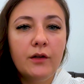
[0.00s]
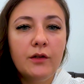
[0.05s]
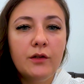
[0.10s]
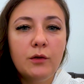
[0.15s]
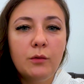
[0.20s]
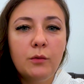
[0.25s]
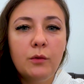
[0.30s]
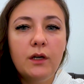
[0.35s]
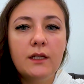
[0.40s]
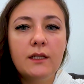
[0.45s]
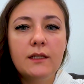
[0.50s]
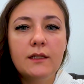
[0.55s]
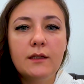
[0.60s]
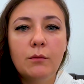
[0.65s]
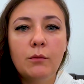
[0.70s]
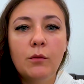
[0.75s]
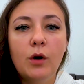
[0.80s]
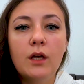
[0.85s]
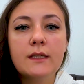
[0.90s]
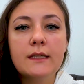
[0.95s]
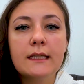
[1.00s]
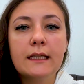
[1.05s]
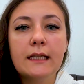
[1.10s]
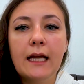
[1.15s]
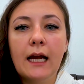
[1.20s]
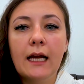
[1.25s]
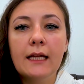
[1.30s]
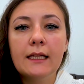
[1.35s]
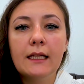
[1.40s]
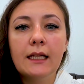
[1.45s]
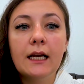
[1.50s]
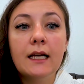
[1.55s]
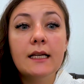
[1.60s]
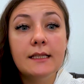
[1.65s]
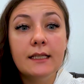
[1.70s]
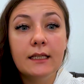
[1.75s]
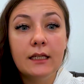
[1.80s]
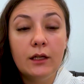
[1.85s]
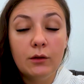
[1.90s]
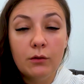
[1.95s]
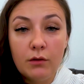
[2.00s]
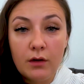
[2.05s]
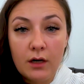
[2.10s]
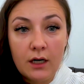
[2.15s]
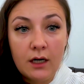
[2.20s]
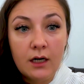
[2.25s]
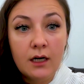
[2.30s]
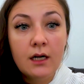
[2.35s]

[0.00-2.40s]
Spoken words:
to was mostly analyzing your